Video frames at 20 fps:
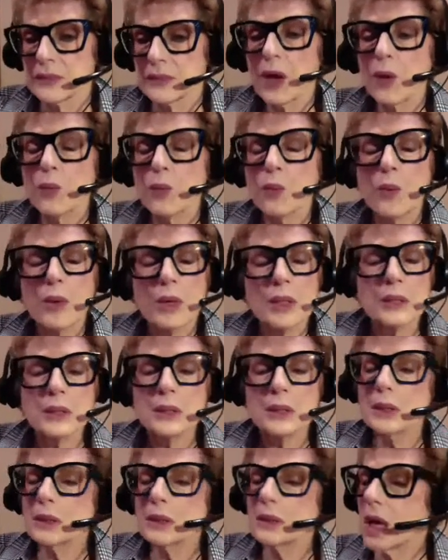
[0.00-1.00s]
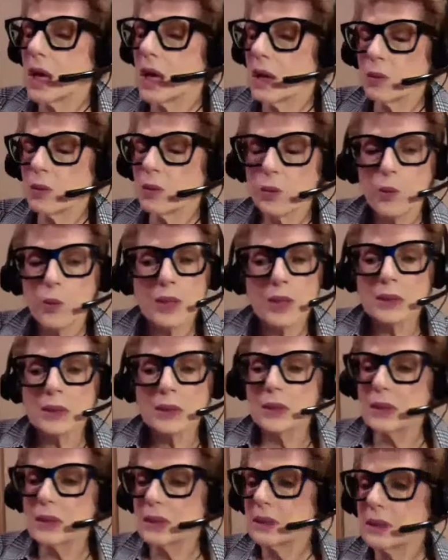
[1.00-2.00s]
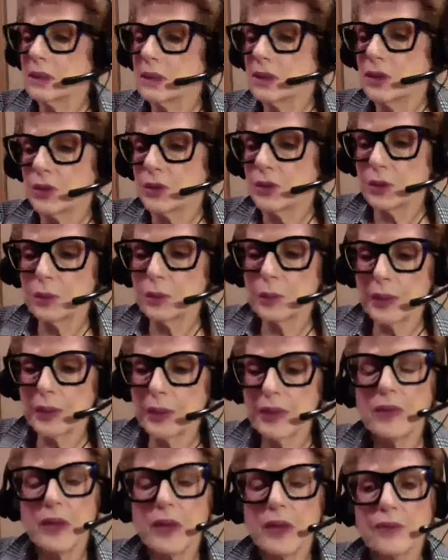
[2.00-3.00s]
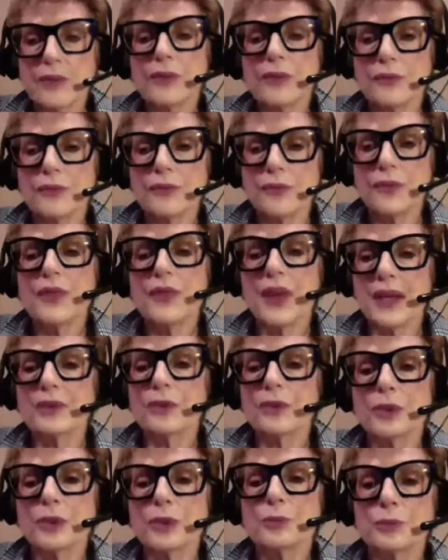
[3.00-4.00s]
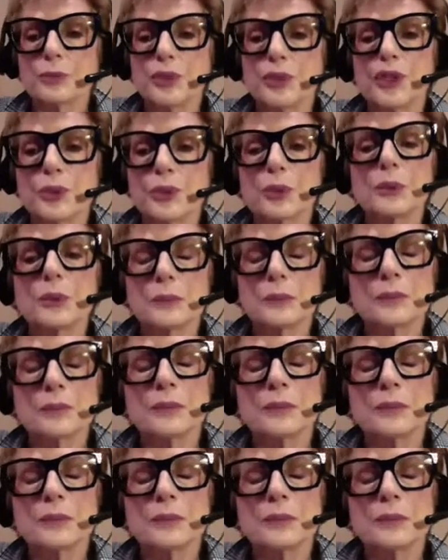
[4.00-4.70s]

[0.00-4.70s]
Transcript: I wanted I wanted to be there for that group too,